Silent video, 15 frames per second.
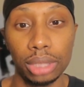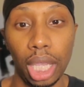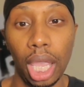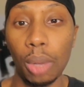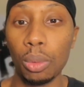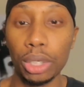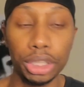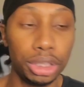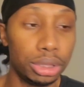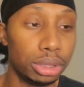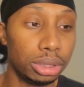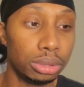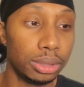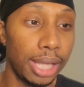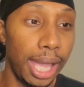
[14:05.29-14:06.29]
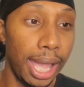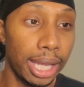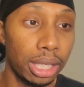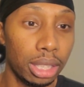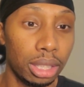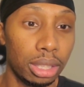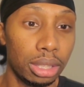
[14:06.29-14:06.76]
And once you do
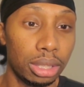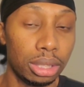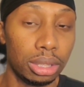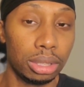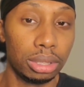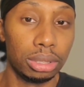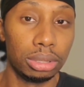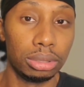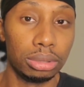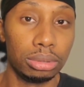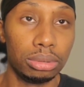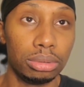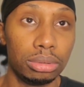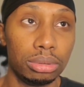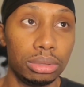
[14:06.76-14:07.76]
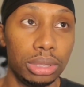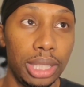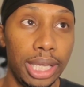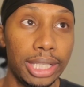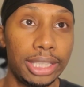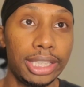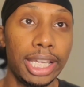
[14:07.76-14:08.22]
that,
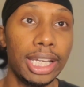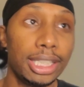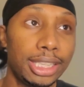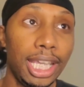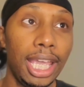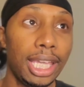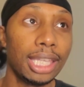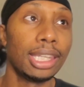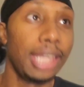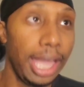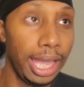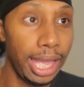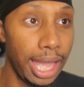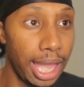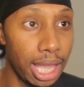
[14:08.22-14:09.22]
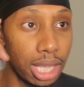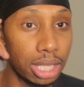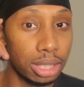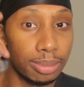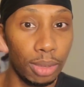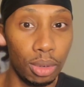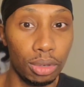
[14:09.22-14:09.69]
instead of taking that
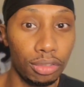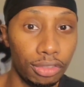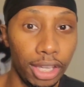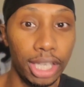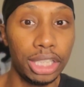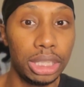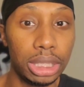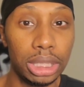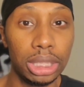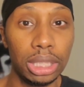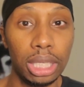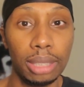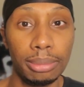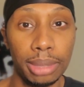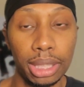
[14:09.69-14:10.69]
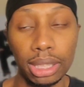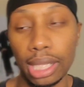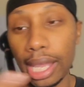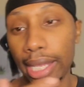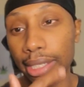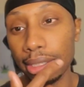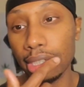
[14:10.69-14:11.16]
as motivation and be
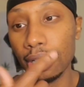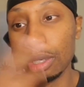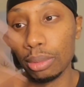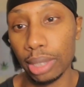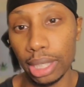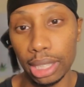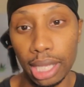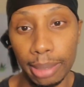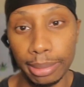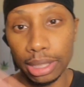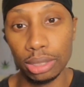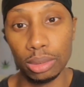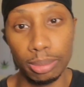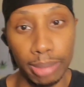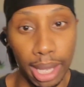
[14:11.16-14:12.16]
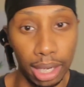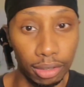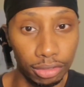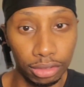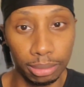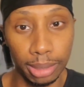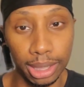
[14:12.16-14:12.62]
like, you know what, let me do better
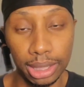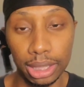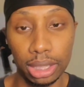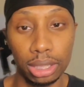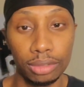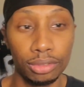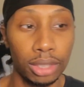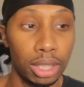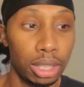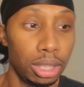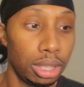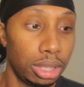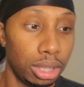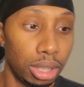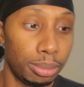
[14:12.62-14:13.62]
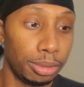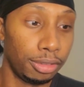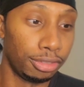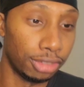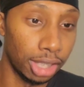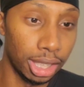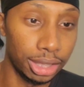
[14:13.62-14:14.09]
for myself, you're gonna be
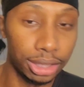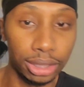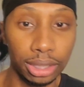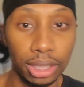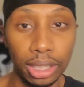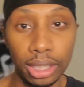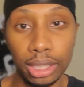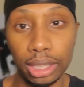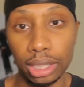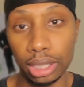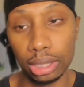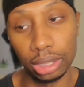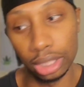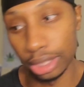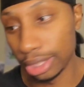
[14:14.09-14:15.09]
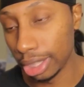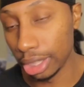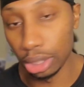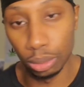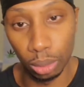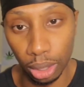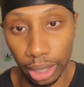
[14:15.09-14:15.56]
flustered,
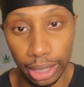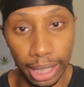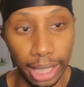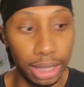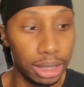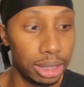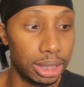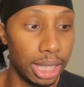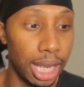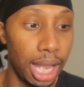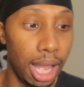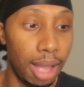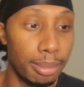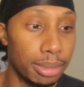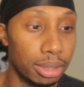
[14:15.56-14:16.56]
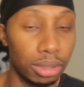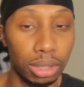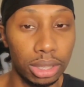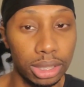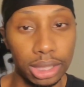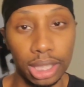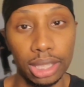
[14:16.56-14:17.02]
continue working at your job and
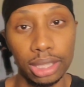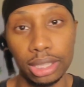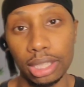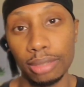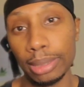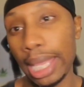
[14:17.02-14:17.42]
all this other stuff.